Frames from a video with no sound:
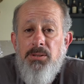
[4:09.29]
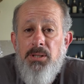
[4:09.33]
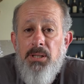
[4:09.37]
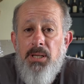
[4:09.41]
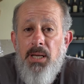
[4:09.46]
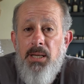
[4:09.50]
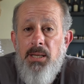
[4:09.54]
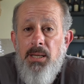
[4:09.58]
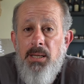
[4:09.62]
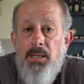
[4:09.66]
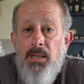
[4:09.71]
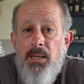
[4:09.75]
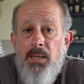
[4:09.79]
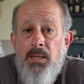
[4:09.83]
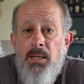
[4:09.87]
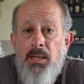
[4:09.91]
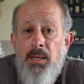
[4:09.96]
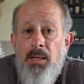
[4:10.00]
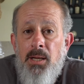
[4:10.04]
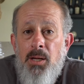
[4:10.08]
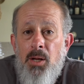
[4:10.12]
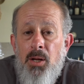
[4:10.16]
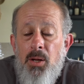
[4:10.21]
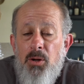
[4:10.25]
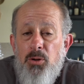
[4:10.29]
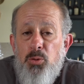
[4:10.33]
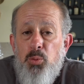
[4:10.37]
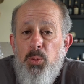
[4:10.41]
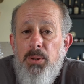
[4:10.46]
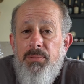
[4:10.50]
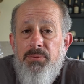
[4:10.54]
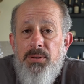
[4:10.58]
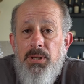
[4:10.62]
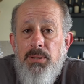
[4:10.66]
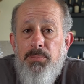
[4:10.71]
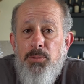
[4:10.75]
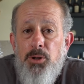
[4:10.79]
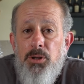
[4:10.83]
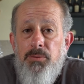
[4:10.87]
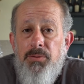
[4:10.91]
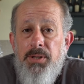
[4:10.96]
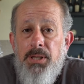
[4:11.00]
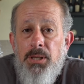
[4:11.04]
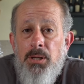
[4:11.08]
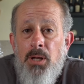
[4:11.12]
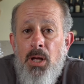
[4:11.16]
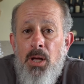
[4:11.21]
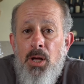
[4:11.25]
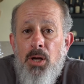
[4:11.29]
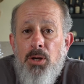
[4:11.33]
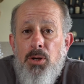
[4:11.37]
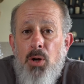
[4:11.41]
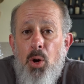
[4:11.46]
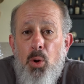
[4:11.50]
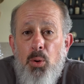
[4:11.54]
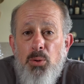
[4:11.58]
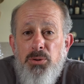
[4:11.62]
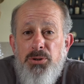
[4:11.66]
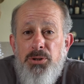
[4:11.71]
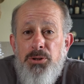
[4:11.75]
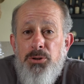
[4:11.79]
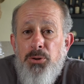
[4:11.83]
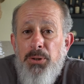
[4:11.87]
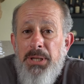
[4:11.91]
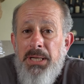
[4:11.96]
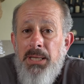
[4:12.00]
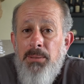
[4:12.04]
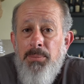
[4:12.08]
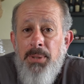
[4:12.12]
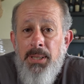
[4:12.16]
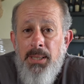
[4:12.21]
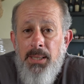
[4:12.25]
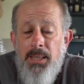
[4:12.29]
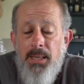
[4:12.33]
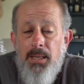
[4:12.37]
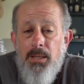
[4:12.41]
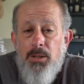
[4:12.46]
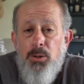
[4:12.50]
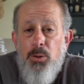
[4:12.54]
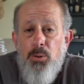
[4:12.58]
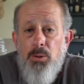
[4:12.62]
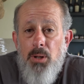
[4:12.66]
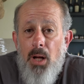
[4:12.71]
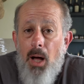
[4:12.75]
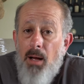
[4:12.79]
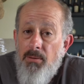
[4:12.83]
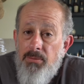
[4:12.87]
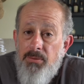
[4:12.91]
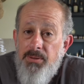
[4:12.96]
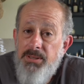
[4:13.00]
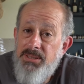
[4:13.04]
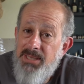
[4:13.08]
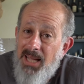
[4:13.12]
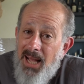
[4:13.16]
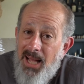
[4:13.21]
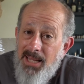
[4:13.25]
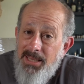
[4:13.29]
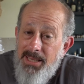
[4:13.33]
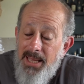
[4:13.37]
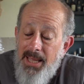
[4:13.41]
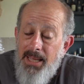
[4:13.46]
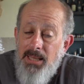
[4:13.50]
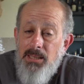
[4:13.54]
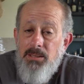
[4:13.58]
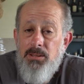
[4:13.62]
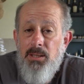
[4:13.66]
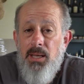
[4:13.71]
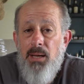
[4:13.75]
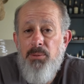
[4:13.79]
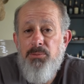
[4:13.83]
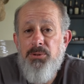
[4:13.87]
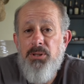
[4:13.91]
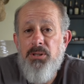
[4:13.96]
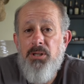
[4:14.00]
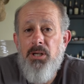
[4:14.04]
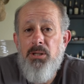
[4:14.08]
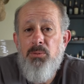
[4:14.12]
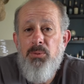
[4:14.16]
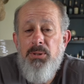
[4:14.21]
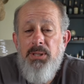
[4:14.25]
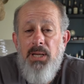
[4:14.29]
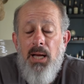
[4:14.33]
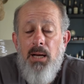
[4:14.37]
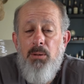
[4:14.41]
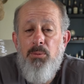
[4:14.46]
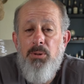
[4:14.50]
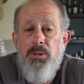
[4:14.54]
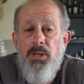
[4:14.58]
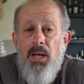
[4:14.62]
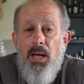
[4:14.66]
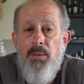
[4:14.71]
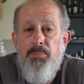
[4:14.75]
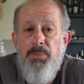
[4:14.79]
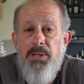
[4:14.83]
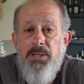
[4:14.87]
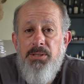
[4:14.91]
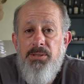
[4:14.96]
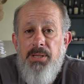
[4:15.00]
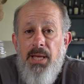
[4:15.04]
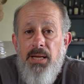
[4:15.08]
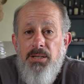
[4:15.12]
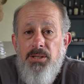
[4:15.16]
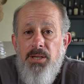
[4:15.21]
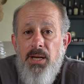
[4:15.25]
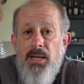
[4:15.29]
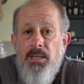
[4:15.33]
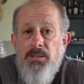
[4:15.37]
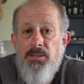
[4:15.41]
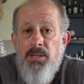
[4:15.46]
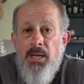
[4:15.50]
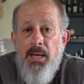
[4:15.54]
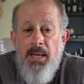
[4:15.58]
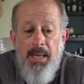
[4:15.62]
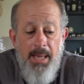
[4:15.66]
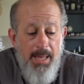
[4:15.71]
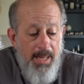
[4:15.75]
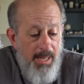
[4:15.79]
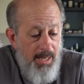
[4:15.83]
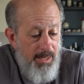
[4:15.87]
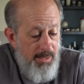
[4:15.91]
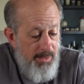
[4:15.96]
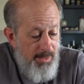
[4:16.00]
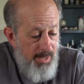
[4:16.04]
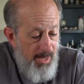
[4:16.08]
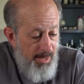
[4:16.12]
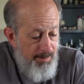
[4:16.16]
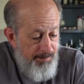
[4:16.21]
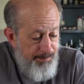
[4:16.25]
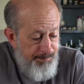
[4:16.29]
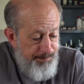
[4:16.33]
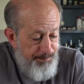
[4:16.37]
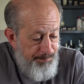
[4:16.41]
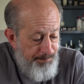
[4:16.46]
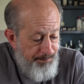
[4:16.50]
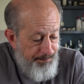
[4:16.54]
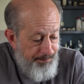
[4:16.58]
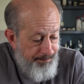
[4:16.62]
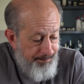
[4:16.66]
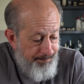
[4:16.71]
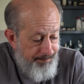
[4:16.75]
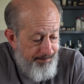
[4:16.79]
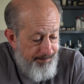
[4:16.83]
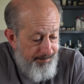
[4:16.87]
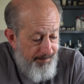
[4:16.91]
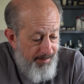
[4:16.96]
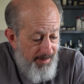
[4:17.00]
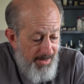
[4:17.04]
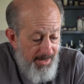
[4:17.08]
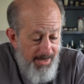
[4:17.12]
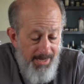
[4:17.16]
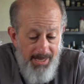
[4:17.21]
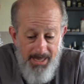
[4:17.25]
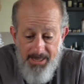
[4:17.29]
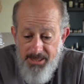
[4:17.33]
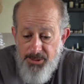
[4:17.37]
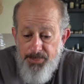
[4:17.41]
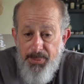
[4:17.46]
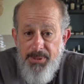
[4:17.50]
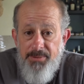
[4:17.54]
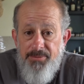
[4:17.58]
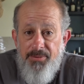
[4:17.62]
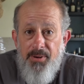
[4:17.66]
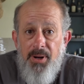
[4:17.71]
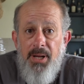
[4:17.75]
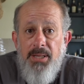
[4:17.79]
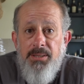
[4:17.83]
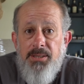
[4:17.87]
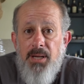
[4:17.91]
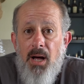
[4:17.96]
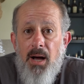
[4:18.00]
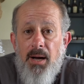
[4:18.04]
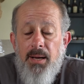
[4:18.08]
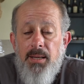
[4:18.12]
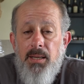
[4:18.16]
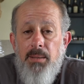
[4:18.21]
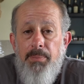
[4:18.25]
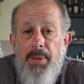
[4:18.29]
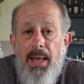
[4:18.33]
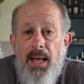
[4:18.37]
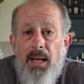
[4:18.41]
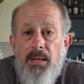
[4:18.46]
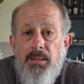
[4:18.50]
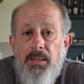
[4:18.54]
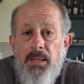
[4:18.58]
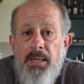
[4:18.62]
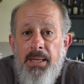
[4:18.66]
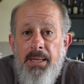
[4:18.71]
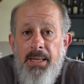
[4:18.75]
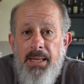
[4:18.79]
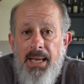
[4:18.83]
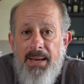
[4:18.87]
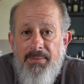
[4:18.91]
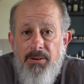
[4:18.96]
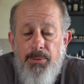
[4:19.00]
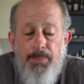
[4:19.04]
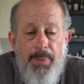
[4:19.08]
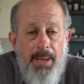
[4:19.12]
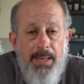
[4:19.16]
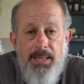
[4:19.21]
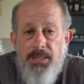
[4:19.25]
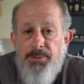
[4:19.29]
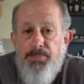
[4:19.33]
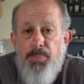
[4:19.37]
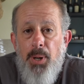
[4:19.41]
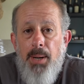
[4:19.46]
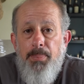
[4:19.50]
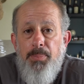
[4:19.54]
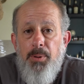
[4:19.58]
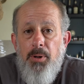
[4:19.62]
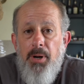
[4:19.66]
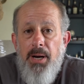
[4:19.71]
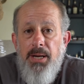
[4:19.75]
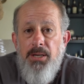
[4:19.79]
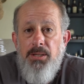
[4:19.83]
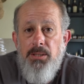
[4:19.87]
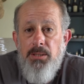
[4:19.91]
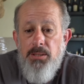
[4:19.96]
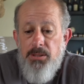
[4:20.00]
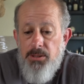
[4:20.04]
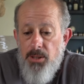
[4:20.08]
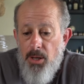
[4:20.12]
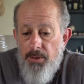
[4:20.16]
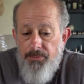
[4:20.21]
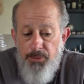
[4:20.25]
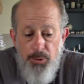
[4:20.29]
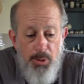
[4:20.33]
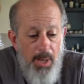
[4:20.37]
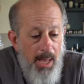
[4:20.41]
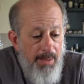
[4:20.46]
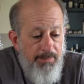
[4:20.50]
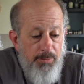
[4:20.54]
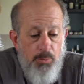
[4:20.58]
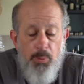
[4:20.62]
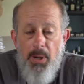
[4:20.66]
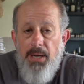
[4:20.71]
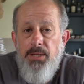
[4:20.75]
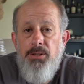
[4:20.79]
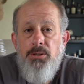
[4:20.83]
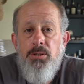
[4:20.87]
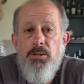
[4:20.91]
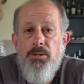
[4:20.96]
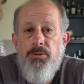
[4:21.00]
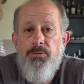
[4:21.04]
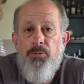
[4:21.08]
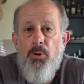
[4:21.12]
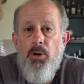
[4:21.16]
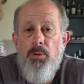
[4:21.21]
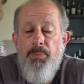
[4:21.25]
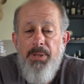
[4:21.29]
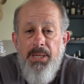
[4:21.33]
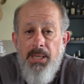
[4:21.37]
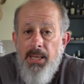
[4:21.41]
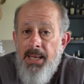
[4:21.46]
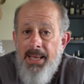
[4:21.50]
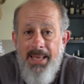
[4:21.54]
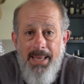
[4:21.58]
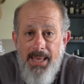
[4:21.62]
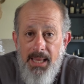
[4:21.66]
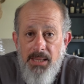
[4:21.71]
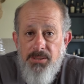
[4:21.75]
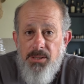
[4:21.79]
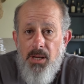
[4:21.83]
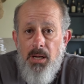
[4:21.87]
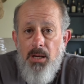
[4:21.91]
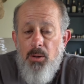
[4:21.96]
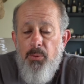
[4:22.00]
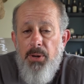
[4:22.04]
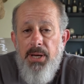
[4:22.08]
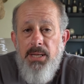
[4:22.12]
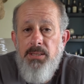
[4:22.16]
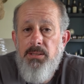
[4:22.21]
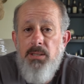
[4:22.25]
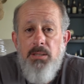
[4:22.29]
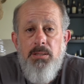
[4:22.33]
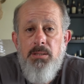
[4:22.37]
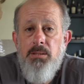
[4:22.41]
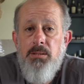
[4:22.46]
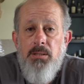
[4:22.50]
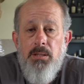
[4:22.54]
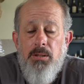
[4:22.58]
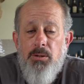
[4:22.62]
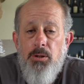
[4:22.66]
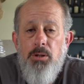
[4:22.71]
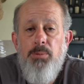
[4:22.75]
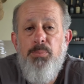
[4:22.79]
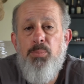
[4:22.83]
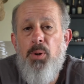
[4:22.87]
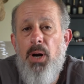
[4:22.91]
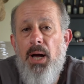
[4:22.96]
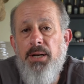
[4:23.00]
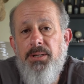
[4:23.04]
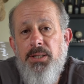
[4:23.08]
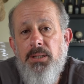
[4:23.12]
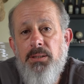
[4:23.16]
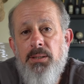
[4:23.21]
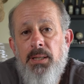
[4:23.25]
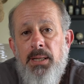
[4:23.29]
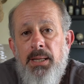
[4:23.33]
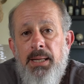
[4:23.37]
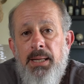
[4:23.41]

to get in a swiftly moving cold stream and cool off if it's a hot day. So that was a good one. I will not miss that chance. And it's been fun talking about everybody's preparation. So if you have questions for me, as always, this is a group project.